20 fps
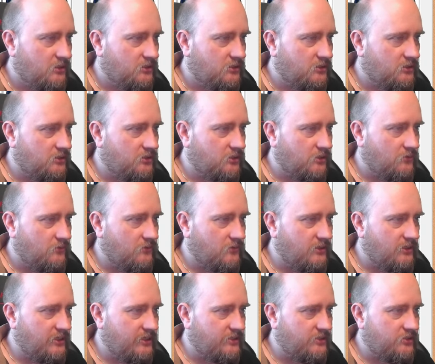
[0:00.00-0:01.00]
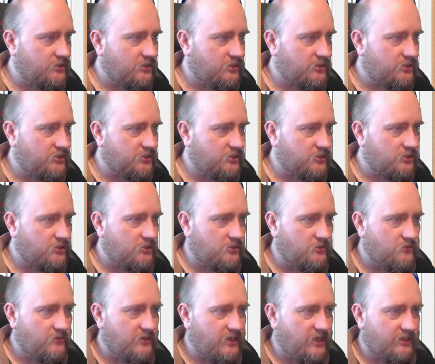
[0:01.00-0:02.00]
So let's just
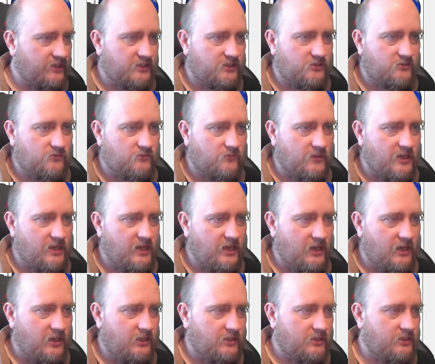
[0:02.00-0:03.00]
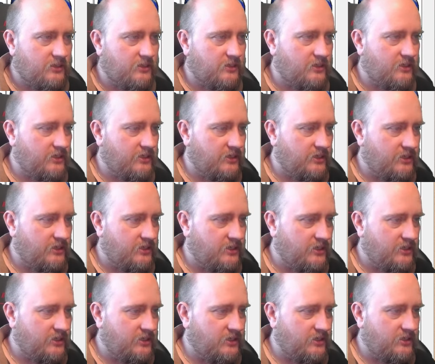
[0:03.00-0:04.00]
do that as well.
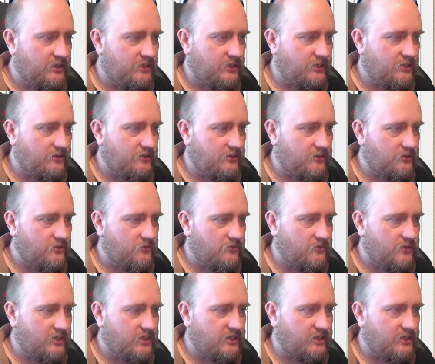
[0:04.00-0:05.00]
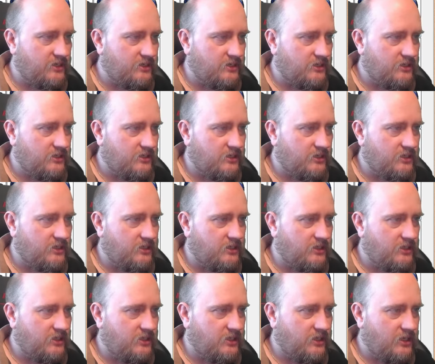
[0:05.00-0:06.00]
And I'm gonna do an
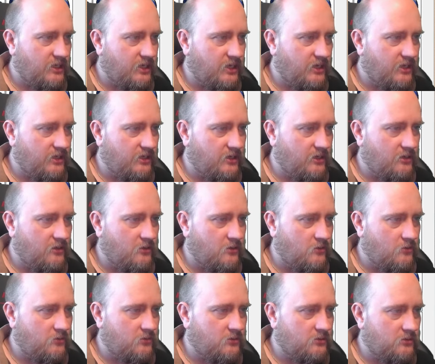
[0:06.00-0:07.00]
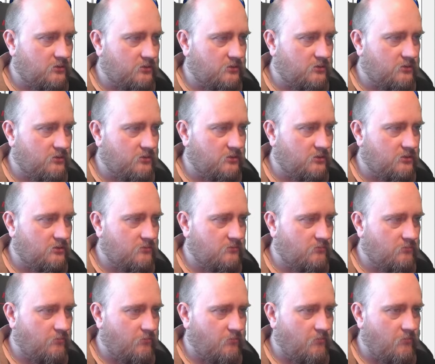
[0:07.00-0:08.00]
inner glow
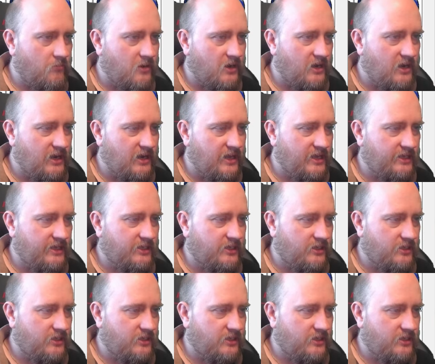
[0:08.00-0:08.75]
black.